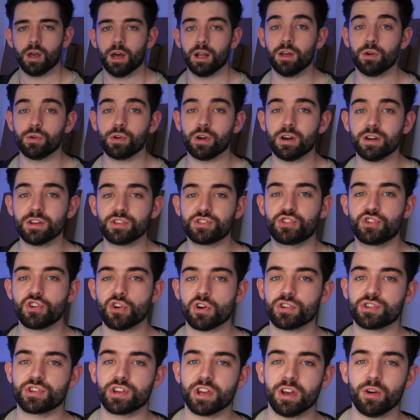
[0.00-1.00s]
Hello guys,
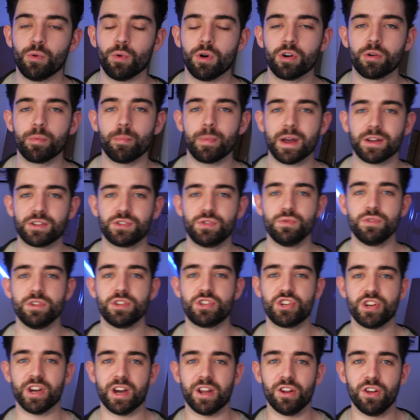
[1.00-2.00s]
Josh here, welcome back to
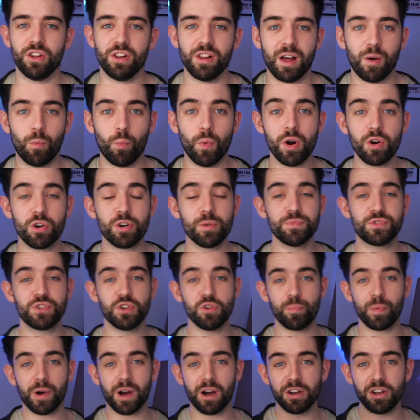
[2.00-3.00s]
the channel and welcome
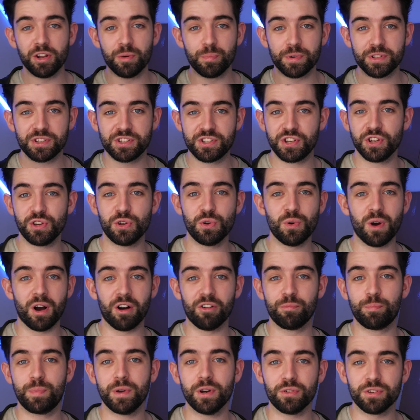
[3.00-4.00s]
to part number 2
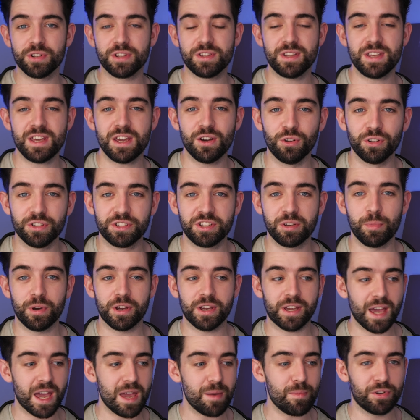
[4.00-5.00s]
of building the
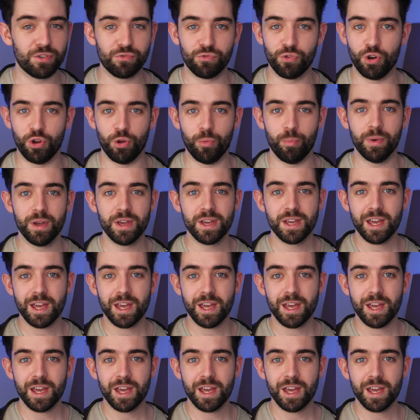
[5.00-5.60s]
ultimate gaming room.